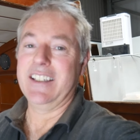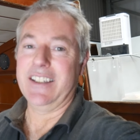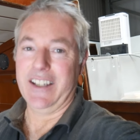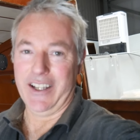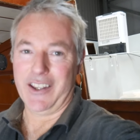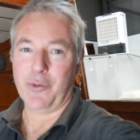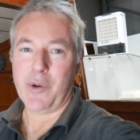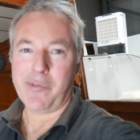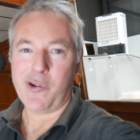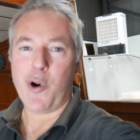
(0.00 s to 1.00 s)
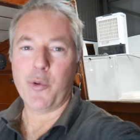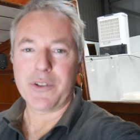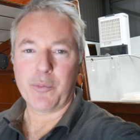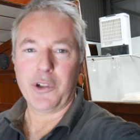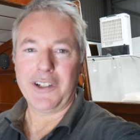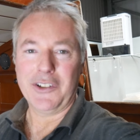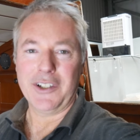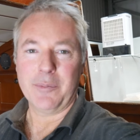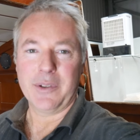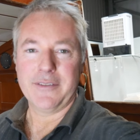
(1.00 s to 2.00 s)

yeah, the rabbit hole was pretty deep.